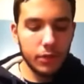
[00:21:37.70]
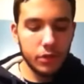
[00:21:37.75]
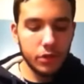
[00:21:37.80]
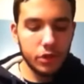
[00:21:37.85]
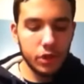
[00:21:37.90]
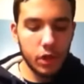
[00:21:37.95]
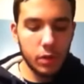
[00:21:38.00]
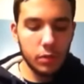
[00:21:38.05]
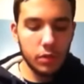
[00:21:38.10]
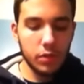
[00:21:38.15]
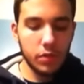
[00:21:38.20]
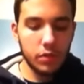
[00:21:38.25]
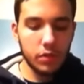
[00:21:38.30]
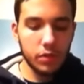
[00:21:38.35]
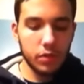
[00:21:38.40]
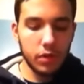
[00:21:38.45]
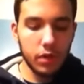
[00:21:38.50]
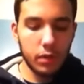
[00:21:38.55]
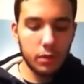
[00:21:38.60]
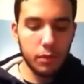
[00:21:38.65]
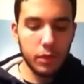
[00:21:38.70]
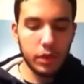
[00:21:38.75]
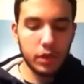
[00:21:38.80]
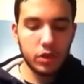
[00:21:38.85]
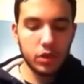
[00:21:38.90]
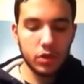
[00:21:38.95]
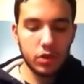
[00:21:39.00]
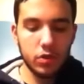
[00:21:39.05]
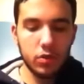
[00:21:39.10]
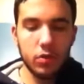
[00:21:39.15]
Sheamus and Big
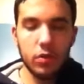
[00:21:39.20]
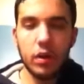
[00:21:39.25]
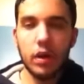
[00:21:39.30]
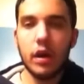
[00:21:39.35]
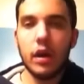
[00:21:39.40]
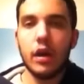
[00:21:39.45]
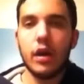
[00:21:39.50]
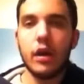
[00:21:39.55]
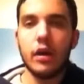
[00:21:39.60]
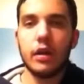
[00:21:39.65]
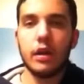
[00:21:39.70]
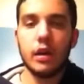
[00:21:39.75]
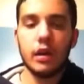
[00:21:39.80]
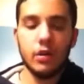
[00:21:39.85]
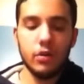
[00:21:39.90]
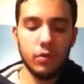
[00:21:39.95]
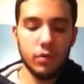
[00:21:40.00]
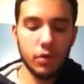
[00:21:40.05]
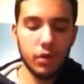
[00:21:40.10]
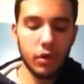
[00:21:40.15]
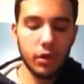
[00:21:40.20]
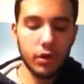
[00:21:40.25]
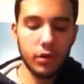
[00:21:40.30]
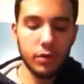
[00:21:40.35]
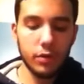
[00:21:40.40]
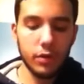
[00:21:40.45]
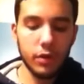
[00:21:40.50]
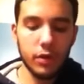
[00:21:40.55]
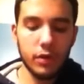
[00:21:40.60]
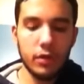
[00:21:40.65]
Show get into an
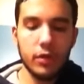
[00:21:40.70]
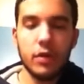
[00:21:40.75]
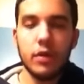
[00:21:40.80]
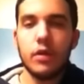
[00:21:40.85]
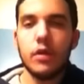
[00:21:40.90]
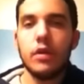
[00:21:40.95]
argument.